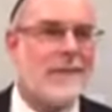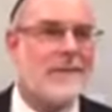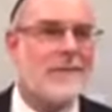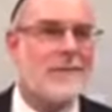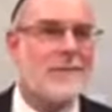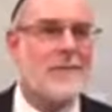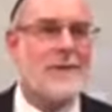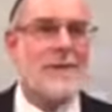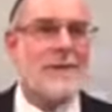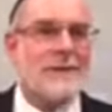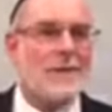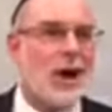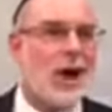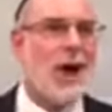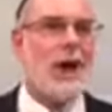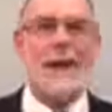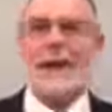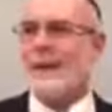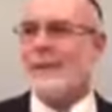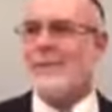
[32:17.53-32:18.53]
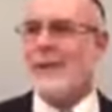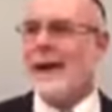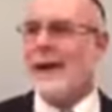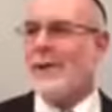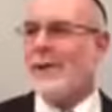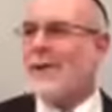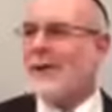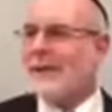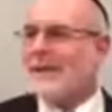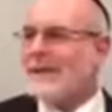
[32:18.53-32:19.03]
What are you talking
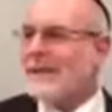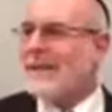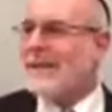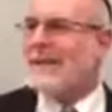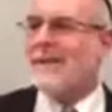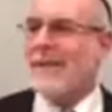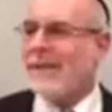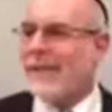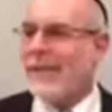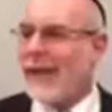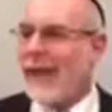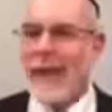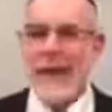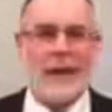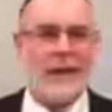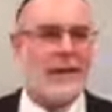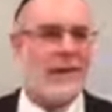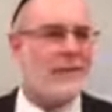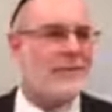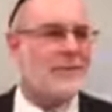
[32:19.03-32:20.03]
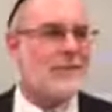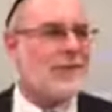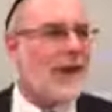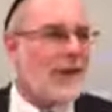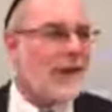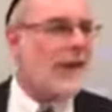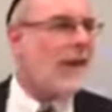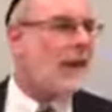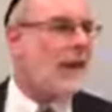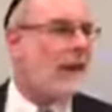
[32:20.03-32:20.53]
about? Where's evil then? There's
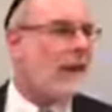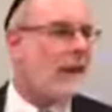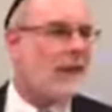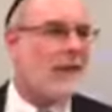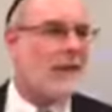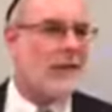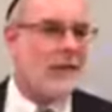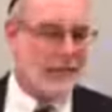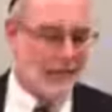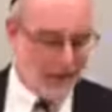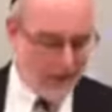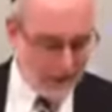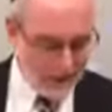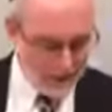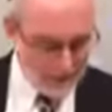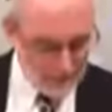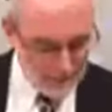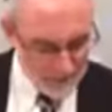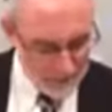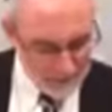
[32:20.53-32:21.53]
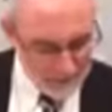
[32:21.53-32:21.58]
nothing, right?